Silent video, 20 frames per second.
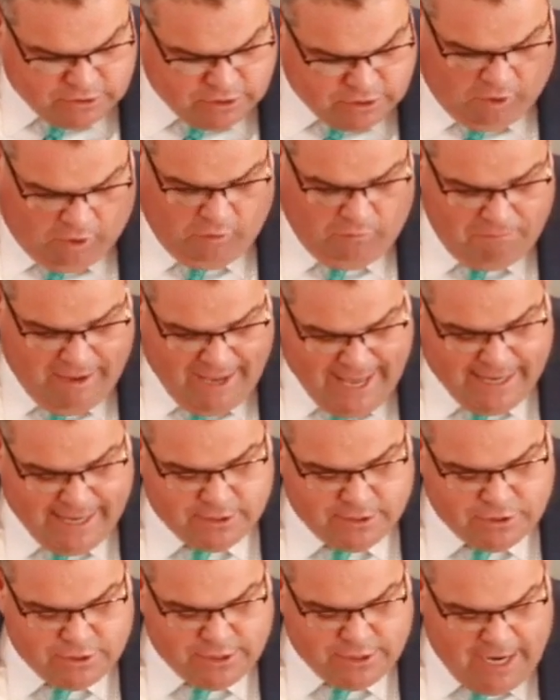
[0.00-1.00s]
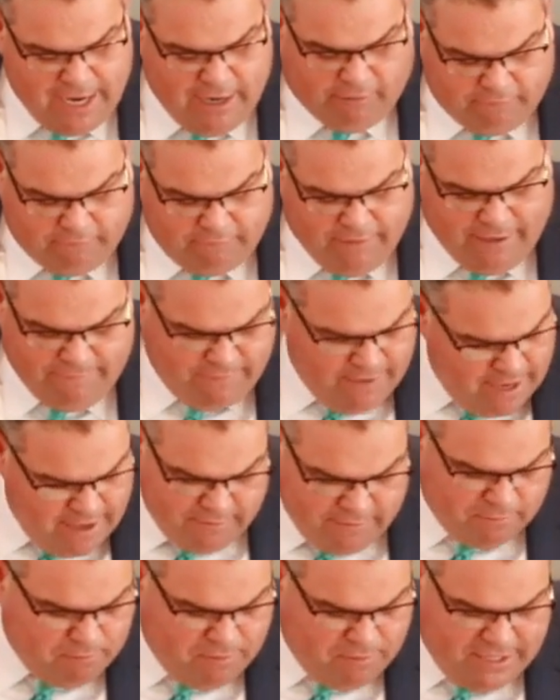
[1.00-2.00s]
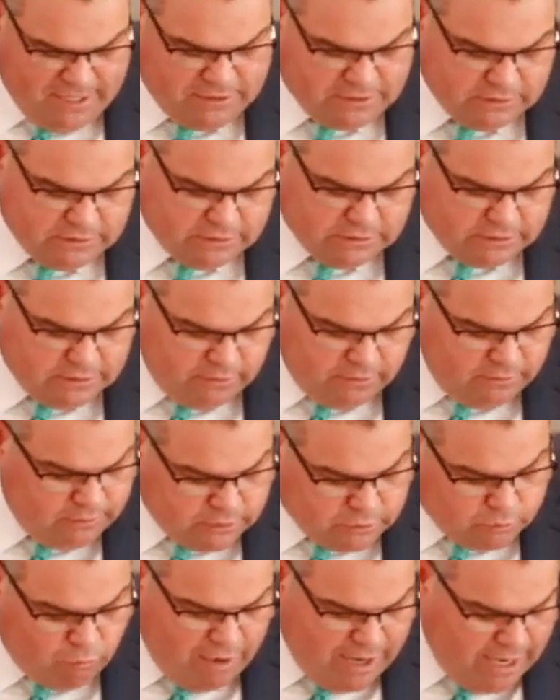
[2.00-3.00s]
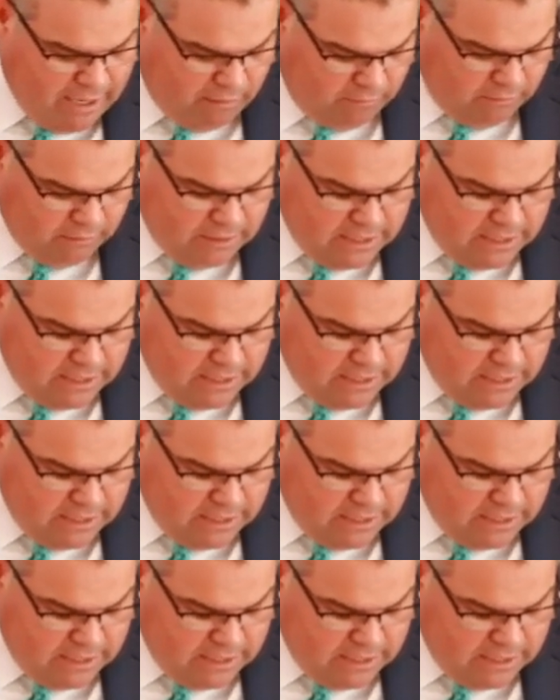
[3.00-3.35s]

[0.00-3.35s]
by itself. Uh, the other pieces do as well.